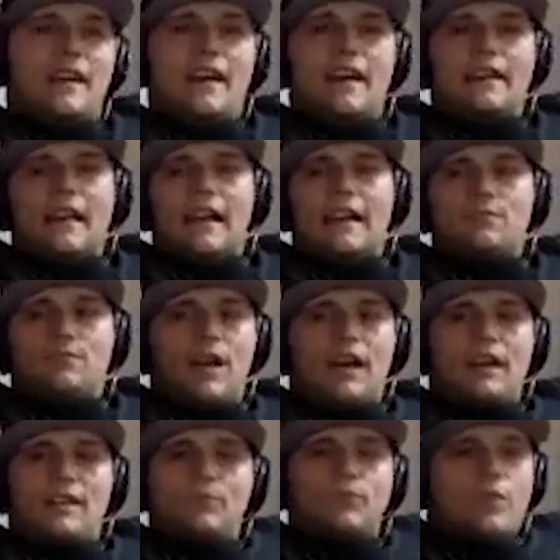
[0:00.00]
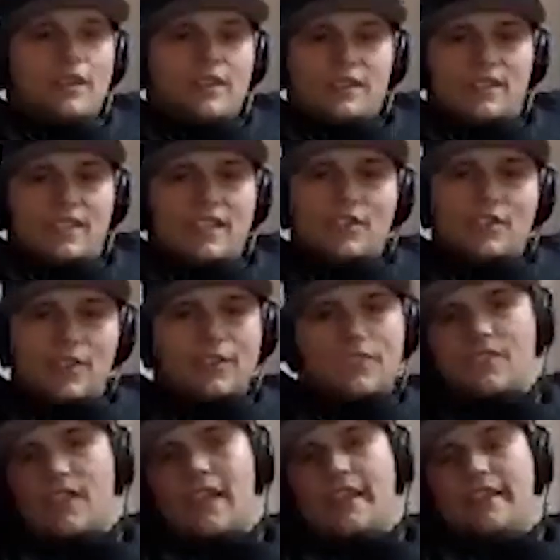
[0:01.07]
I bought one of the
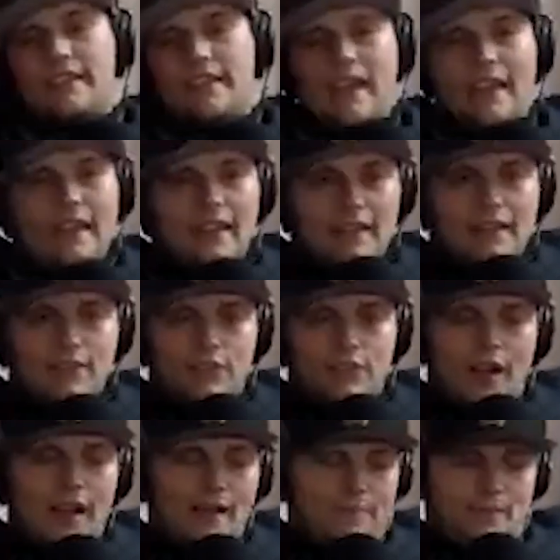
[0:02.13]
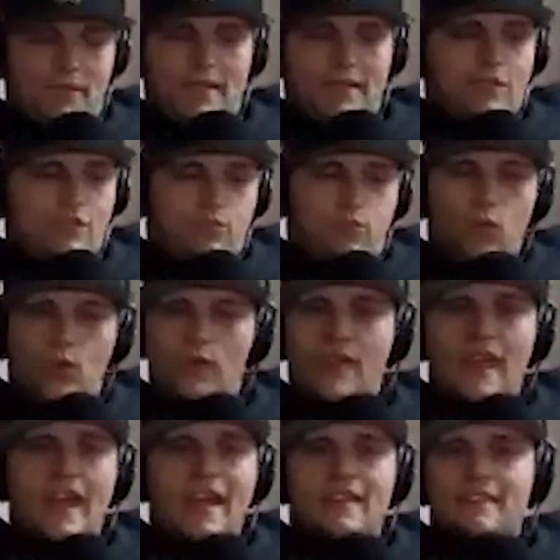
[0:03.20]
T-shirts at a shop, and I just wore
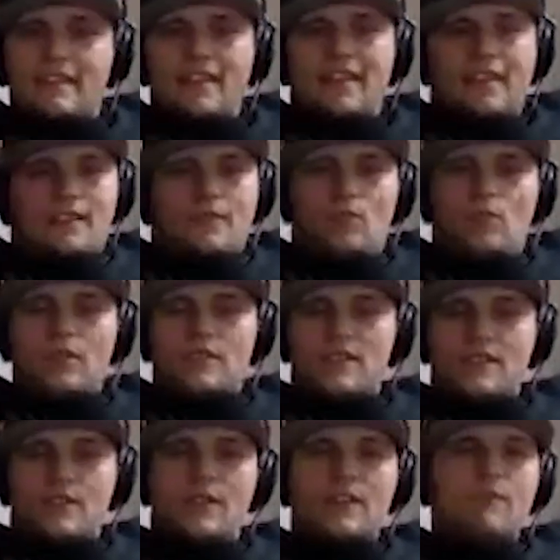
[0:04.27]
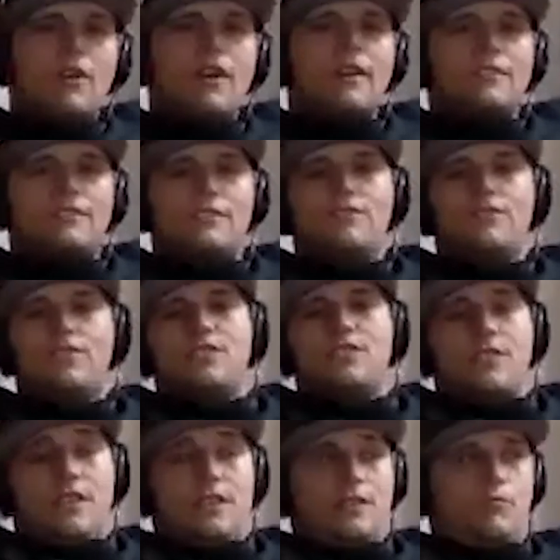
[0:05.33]
that like once in a great while too, just
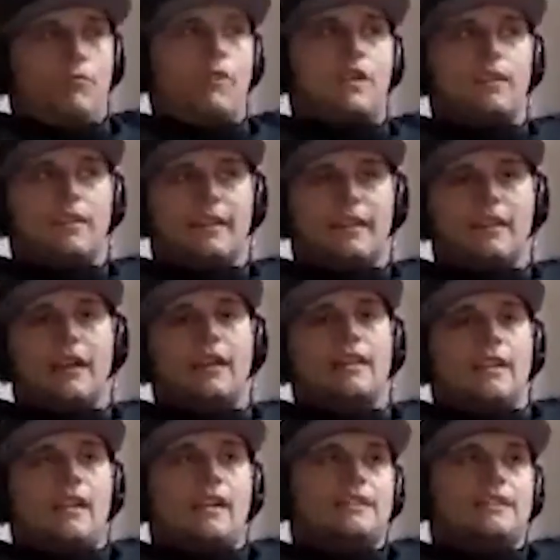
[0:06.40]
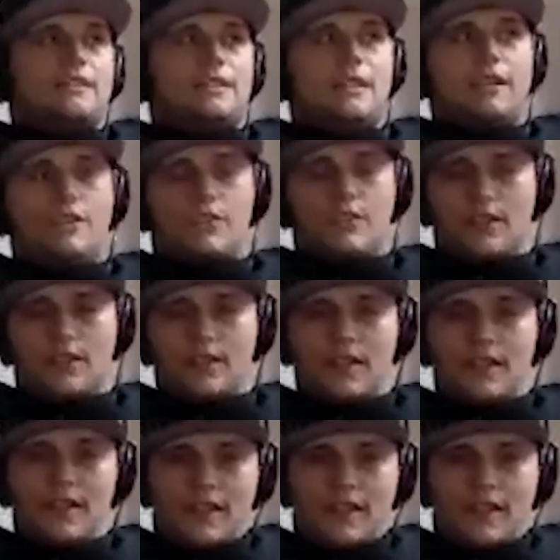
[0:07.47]
so I could wear like a nice T-shirt.